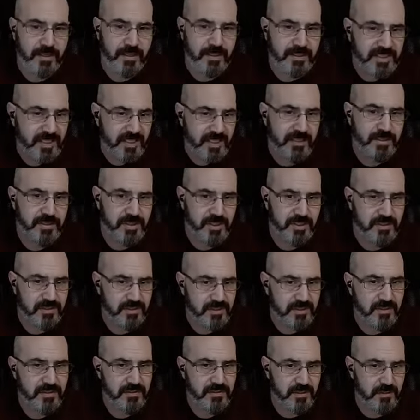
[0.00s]
intelligent
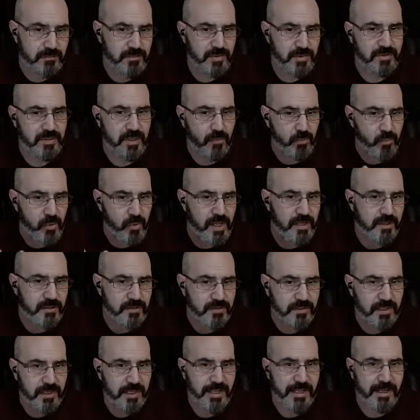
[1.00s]
systems that run
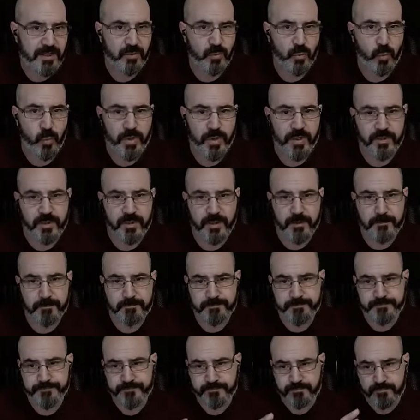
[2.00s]
on the cloud with
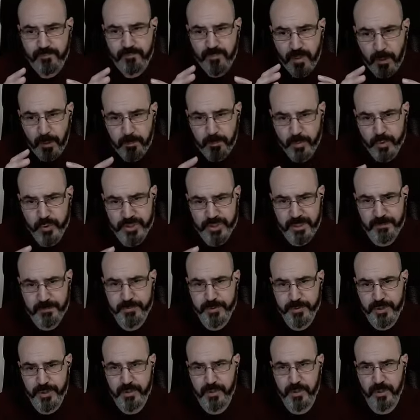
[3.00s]
the
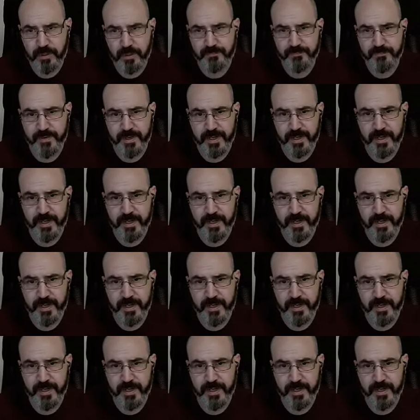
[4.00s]
perception of